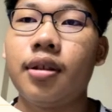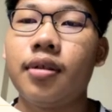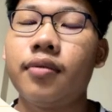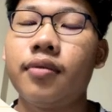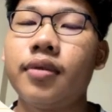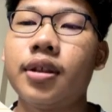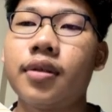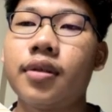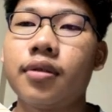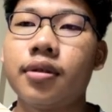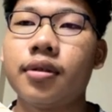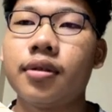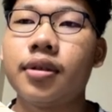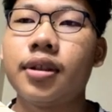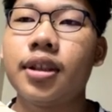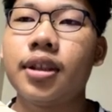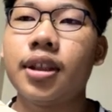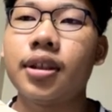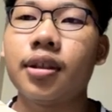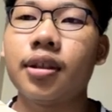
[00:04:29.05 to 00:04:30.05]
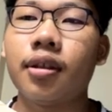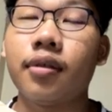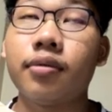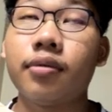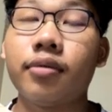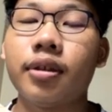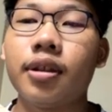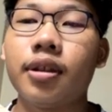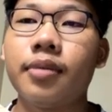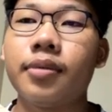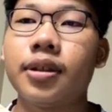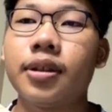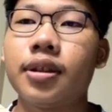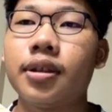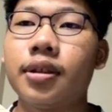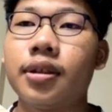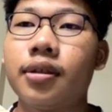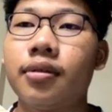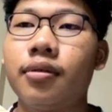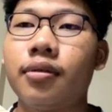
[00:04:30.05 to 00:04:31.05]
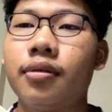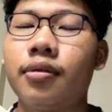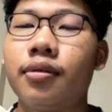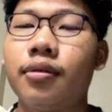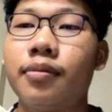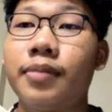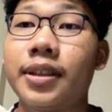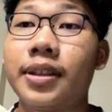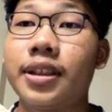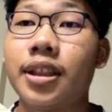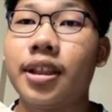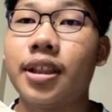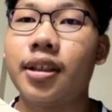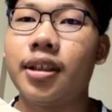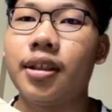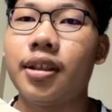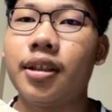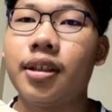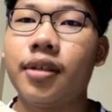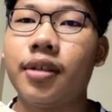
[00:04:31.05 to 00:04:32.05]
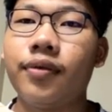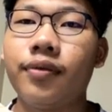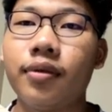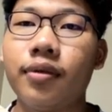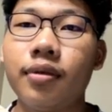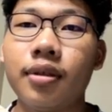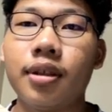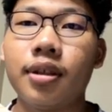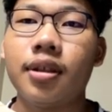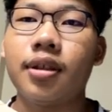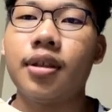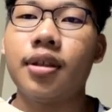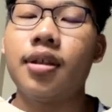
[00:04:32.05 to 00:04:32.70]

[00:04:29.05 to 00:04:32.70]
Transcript: which consists of 22% Indian foods,